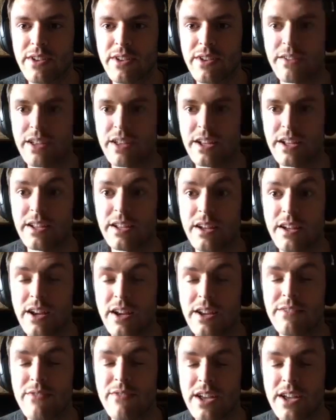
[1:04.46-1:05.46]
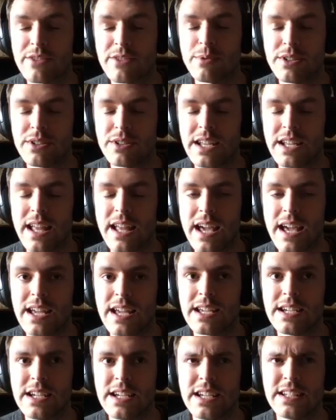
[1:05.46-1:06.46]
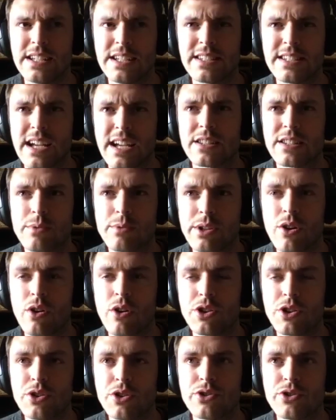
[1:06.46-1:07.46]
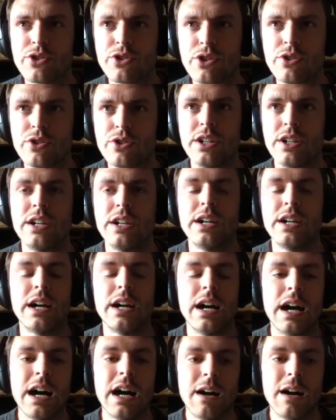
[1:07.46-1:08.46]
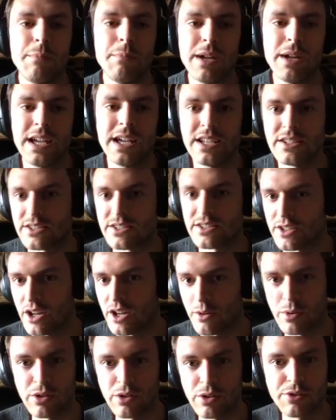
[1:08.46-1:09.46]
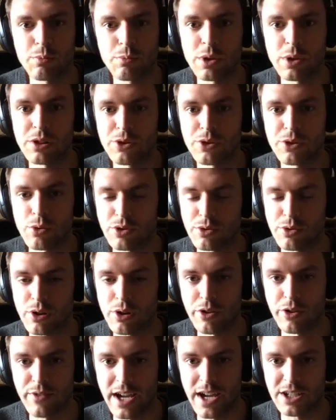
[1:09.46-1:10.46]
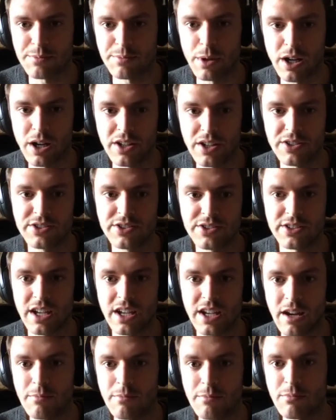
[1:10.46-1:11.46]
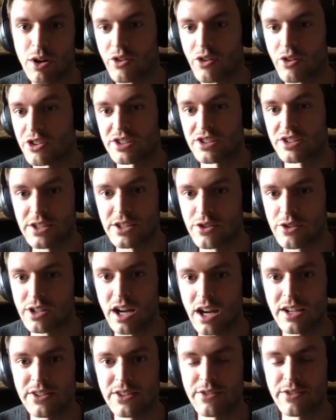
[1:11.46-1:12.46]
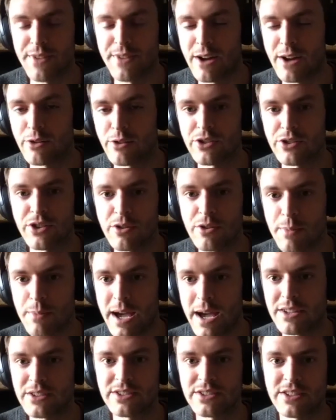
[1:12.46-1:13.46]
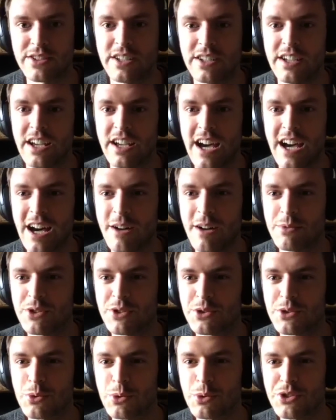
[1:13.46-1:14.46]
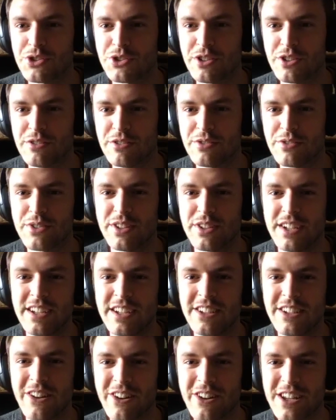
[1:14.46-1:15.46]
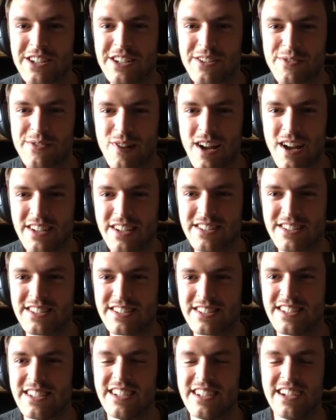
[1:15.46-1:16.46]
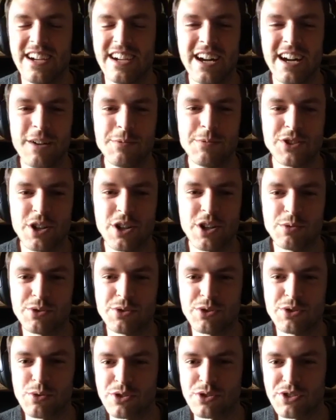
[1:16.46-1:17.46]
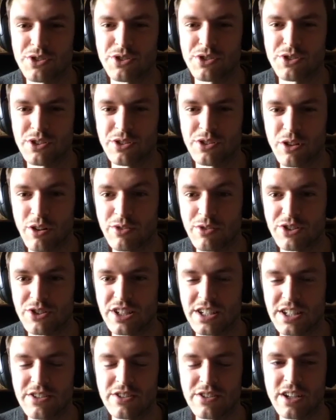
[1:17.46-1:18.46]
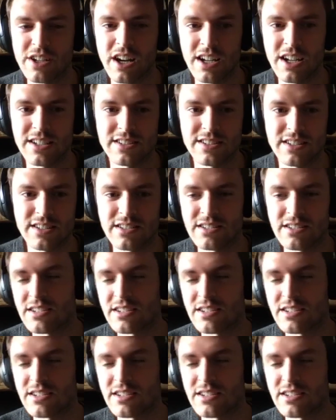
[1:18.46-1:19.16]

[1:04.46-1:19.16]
an investment in a sector that we're not used to is we'll talk to a lot of experts. Honestly, you guys, the founders, are the best source of knowledge for us, so we'll talk to obviously you guys and